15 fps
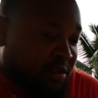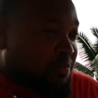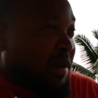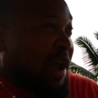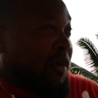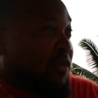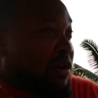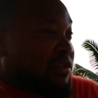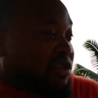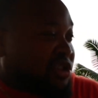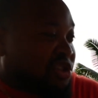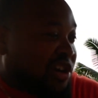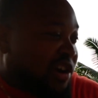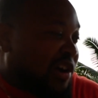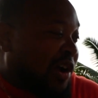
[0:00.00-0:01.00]
Bay wants to
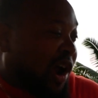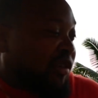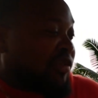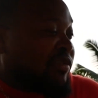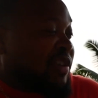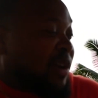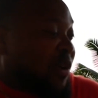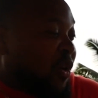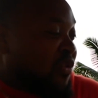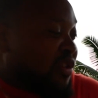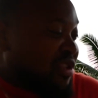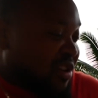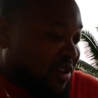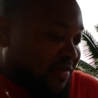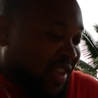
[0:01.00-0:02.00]
share. I'll leave that over
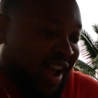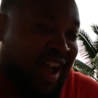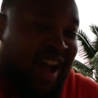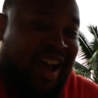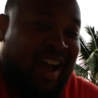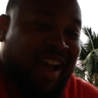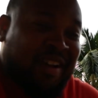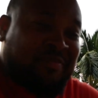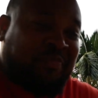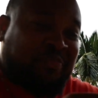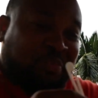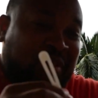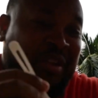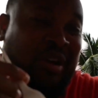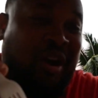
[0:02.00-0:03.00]
there. All
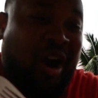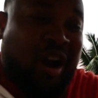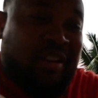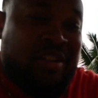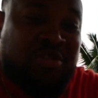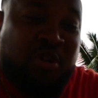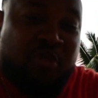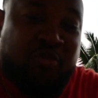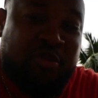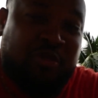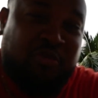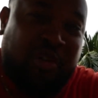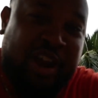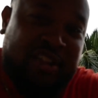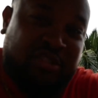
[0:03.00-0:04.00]
right, let's go for the
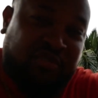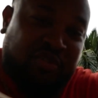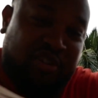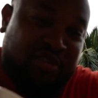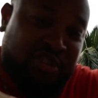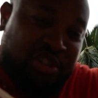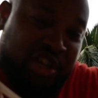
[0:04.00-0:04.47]
rice first.